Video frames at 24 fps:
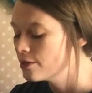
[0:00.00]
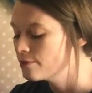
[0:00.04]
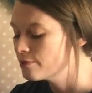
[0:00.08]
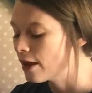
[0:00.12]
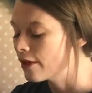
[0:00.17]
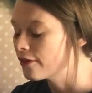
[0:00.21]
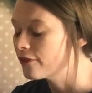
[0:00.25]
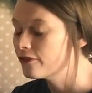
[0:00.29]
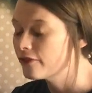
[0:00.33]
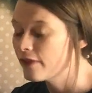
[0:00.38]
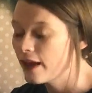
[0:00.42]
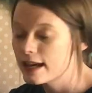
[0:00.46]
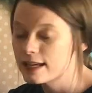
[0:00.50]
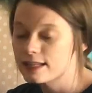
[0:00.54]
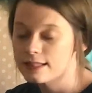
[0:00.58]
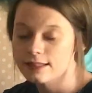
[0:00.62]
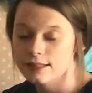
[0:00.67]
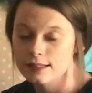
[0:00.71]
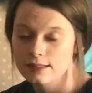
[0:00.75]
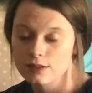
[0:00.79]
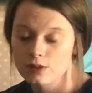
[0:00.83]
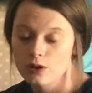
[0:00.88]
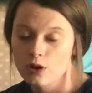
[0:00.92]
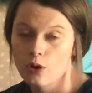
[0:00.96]
My face
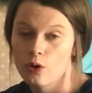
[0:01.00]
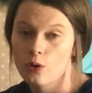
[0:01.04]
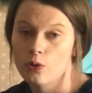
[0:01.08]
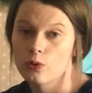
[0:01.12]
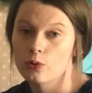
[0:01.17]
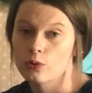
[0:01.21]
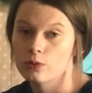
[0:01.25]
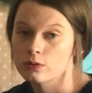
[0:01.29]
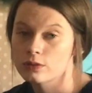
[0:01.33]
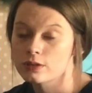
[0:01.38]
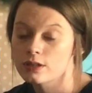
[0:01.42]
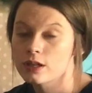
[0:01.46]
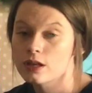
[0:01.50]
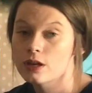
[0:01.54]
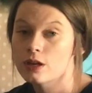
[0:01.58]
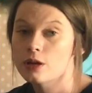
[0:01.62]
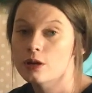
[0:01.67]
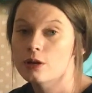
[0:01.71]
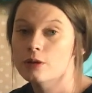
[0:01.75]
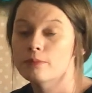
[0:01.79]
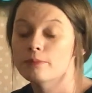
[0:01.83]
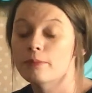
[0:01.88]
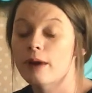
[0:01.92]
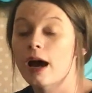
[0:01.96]
is cold.
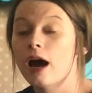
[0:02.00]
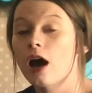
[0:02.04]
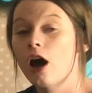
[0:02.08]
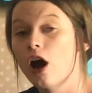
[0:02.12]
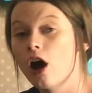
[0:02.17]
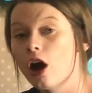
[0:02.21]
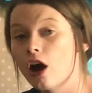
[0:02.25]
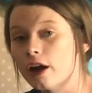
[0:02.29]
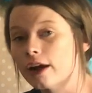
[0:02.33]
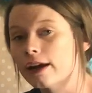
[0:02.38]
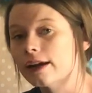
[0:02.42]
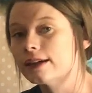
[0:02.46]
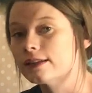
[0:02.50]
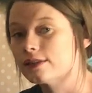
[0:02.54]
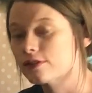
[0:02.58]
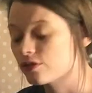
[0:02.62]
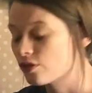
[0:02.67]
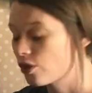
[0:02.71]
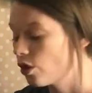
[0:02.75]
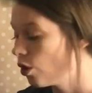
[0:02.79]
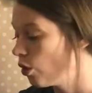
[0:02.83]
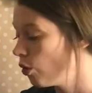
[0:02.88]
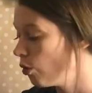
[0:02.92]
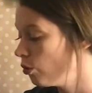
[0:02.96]
My heart is
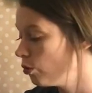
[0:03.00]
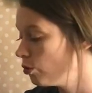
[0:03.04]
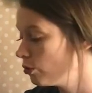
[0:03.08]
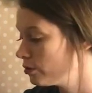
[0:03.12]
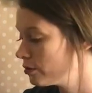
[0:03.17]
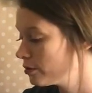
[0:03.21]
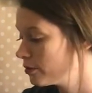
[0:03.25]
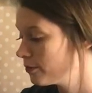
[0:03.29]
cold.